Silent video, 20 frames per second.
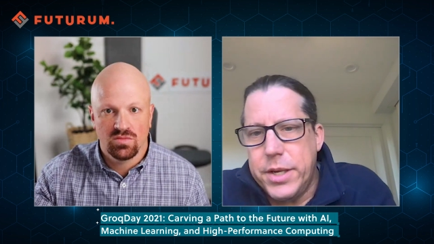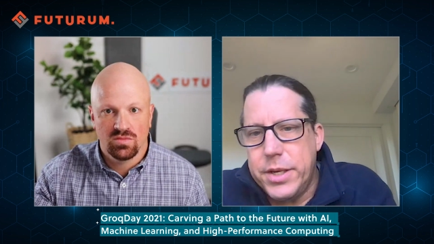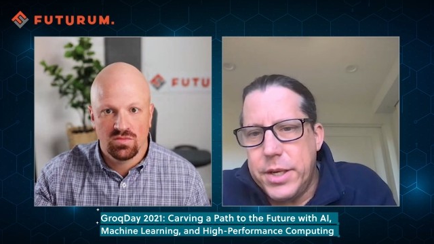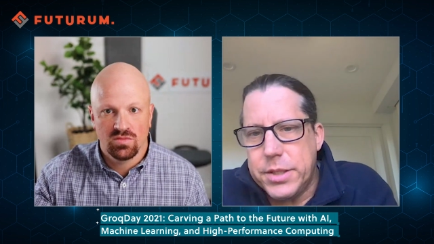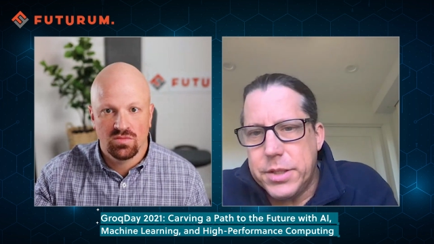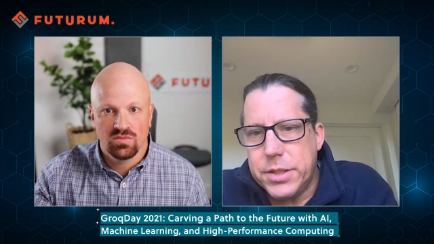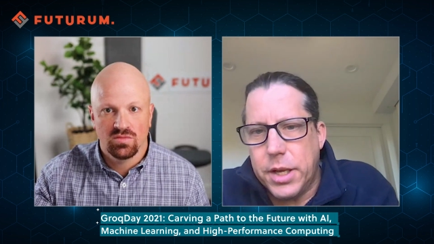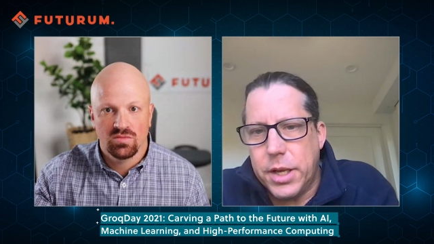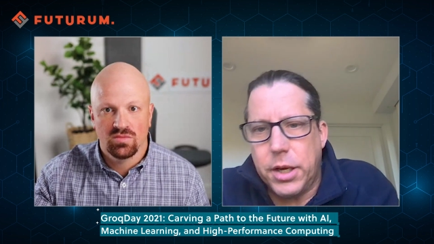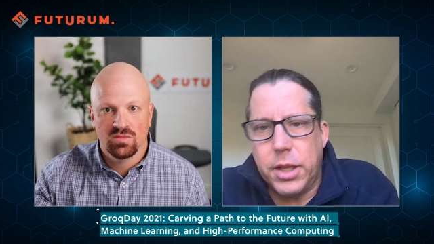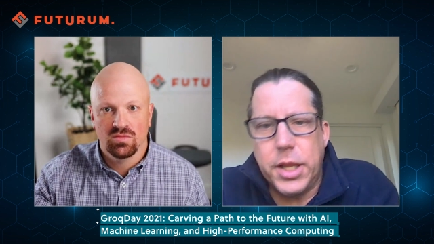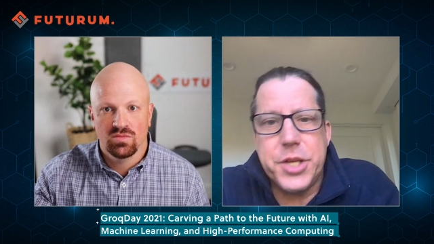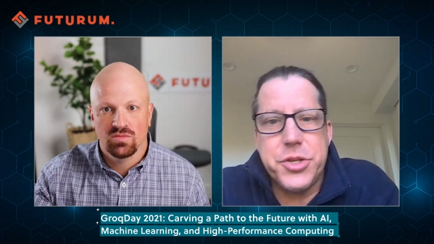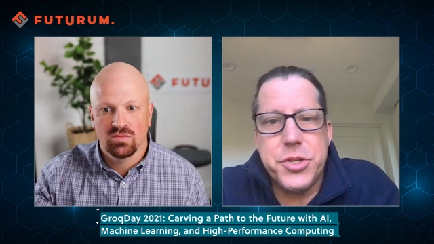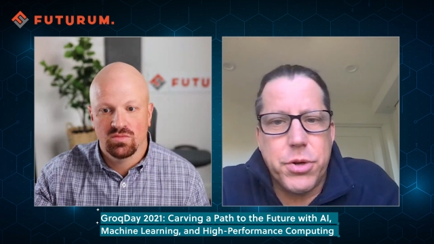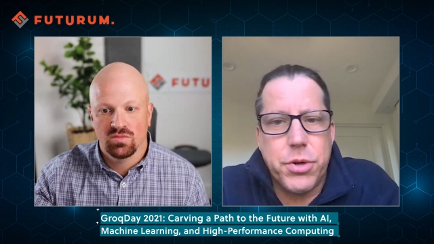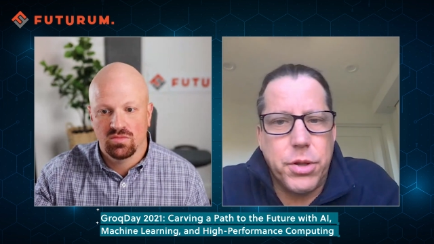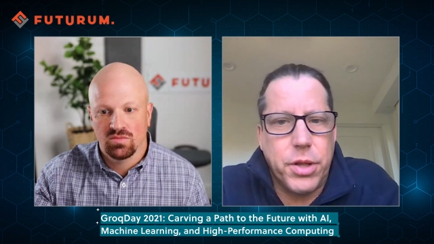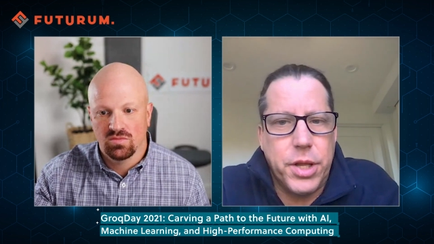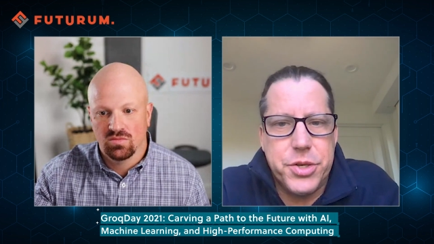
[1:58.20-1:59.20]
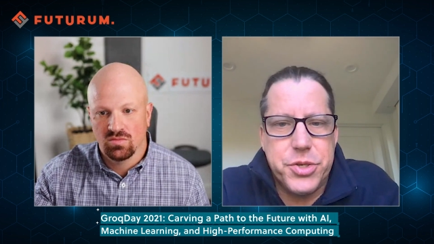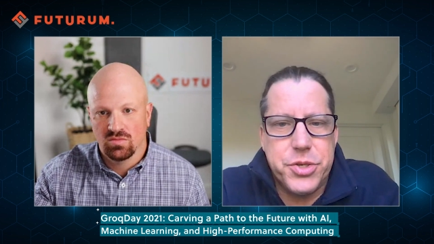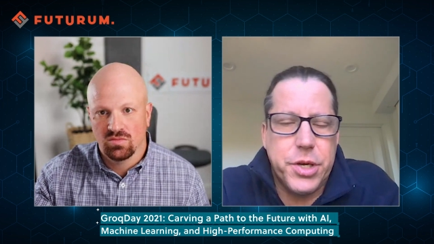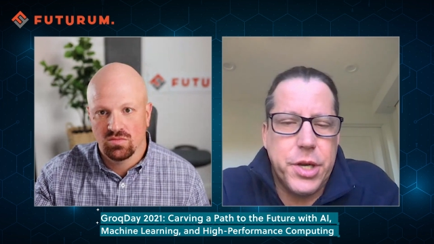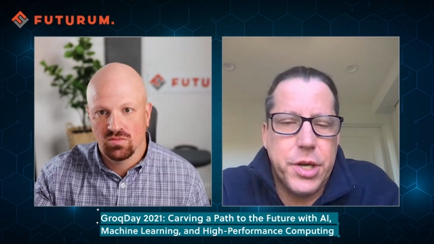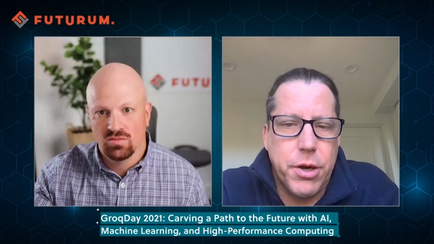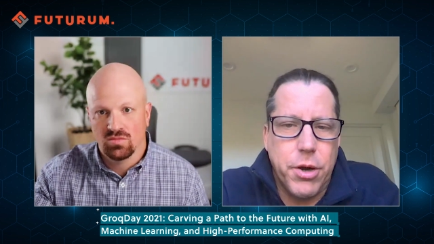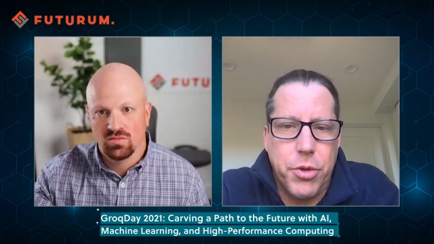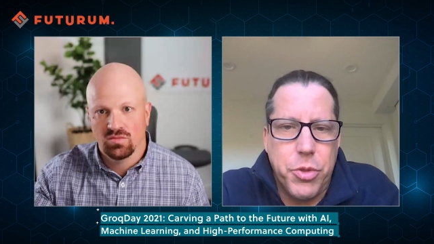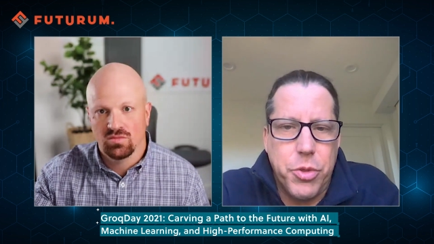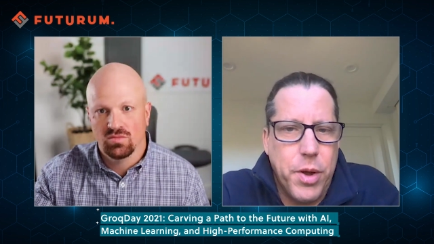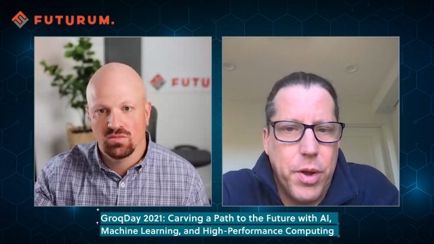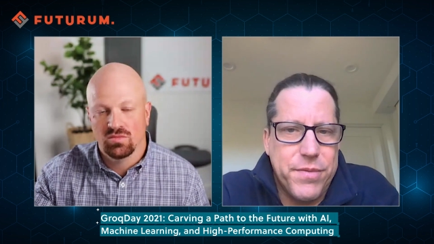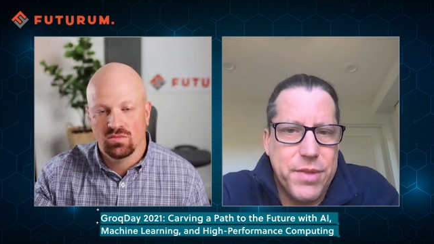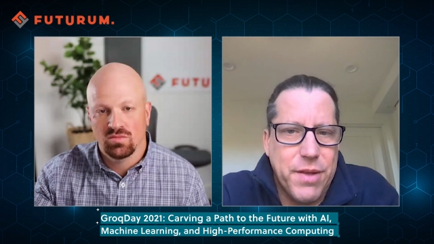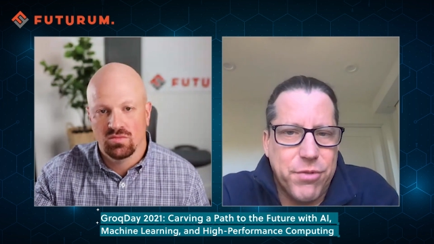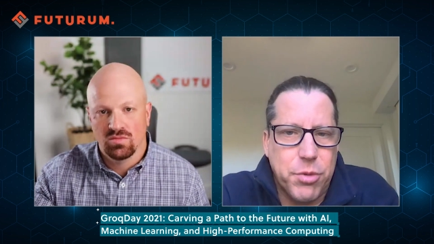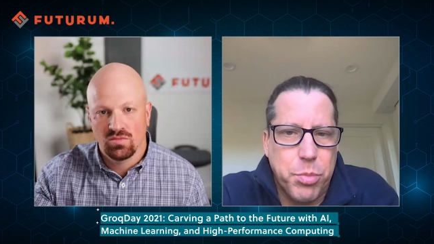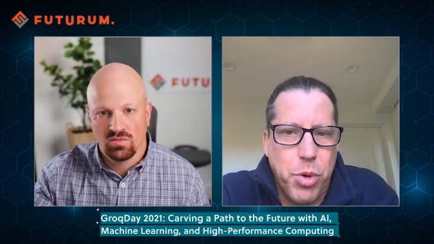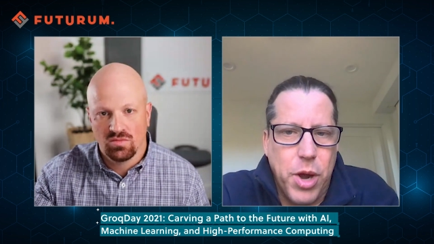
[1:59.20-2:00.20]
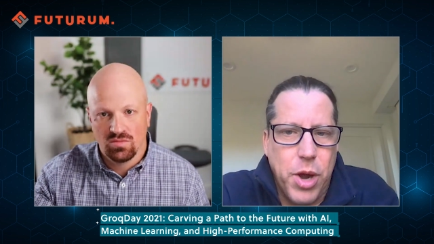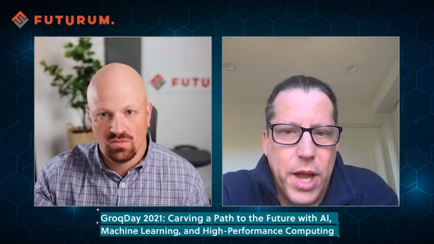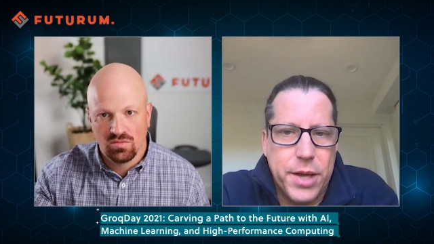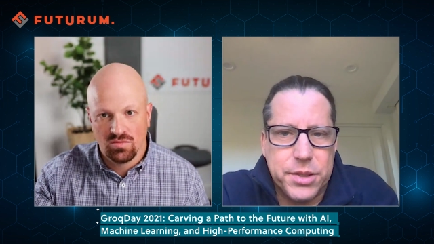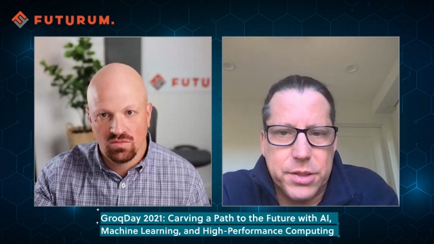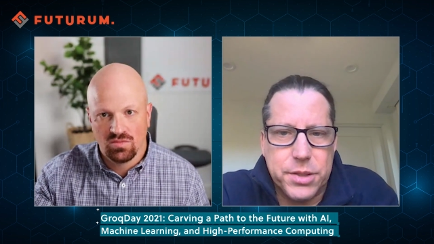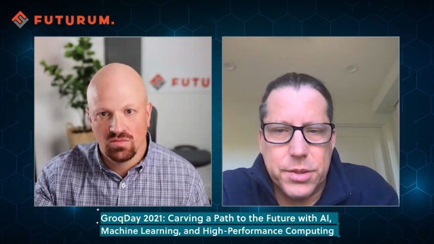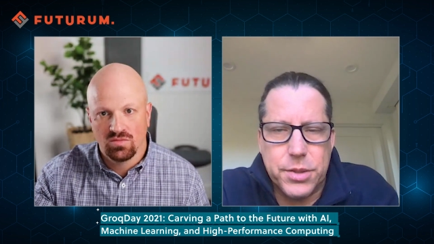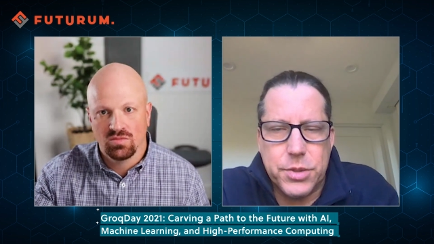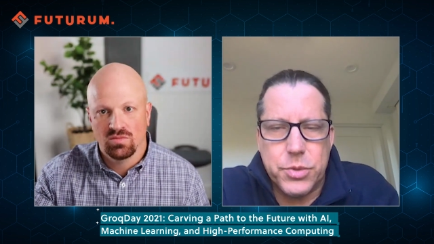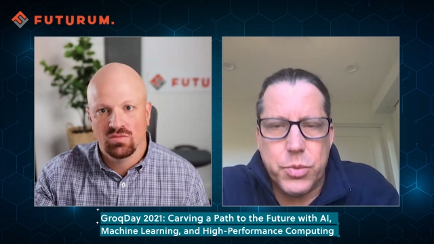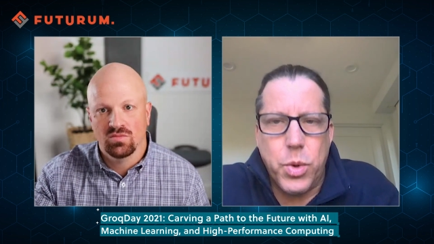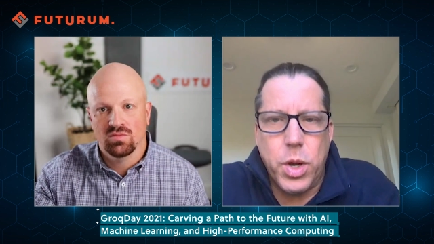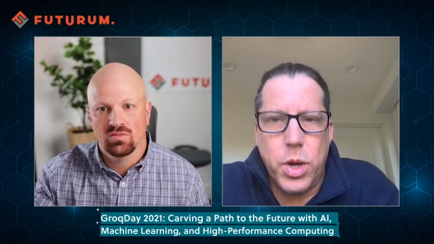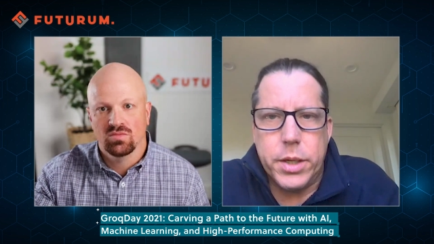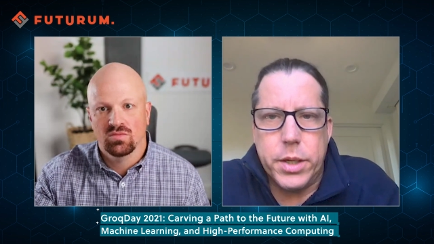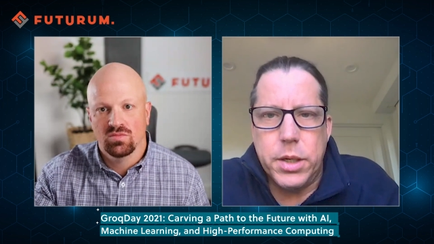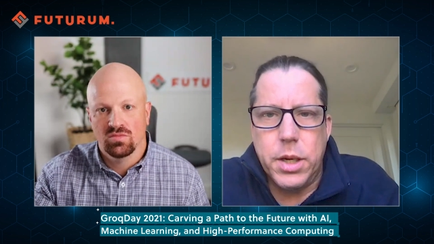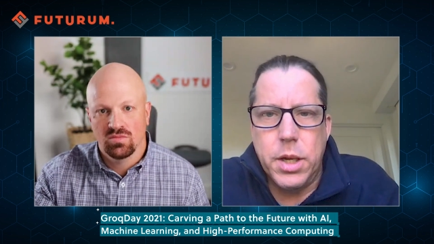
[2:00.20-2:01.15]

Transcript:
Speaker 1: as an electrical engineer, although I've never practiced as one.